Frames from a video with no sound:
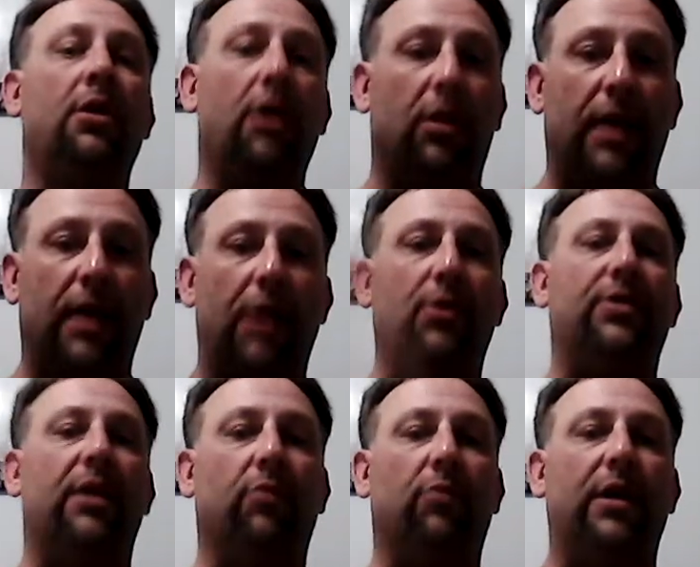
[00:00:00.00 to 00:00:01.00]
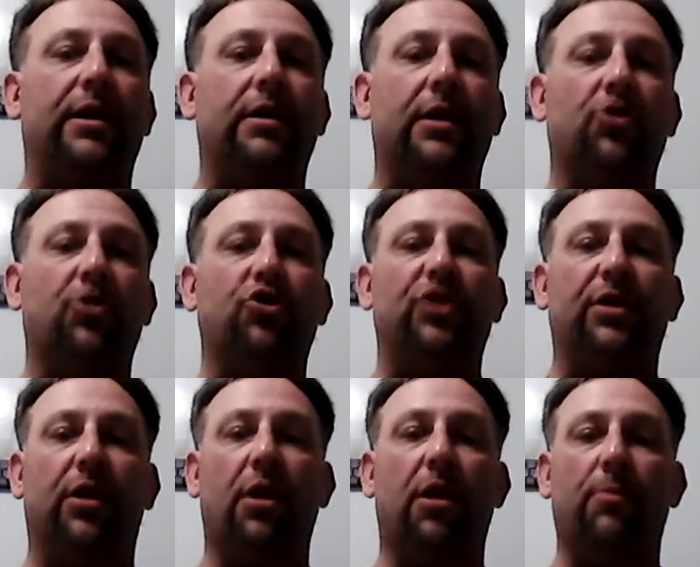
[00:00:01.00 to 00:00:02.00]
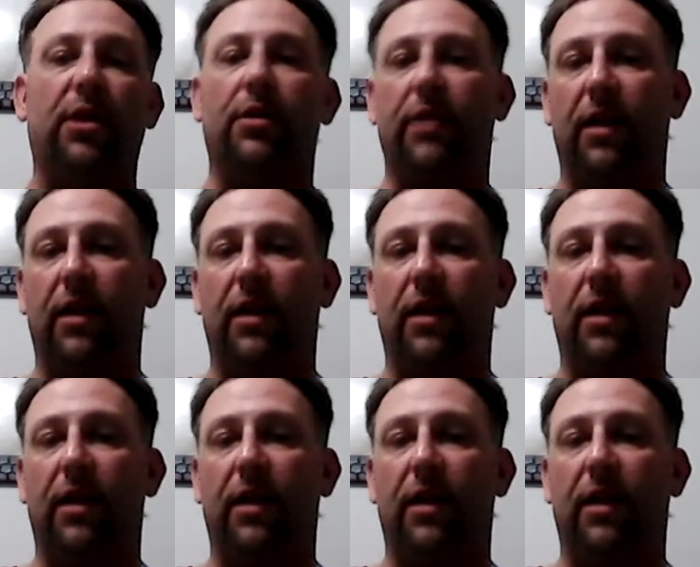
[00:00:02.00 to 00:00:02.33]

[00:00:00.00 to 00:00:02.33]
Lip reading: allowing that radiant energy to come in.